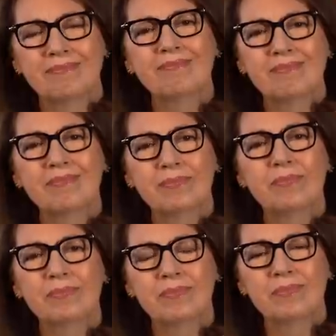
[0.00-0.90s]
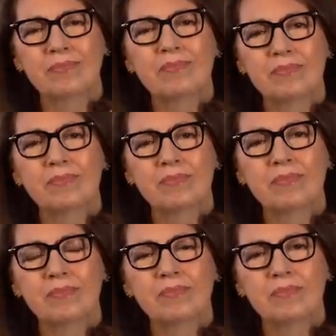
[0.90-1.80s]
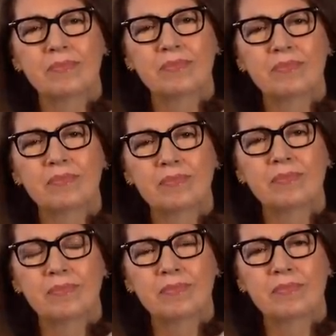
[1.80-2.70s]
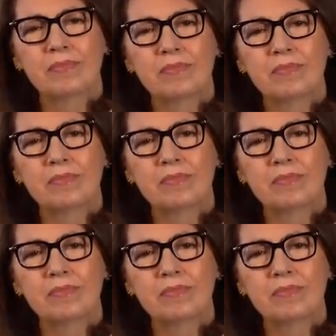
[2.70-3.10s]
The person shown says nothing.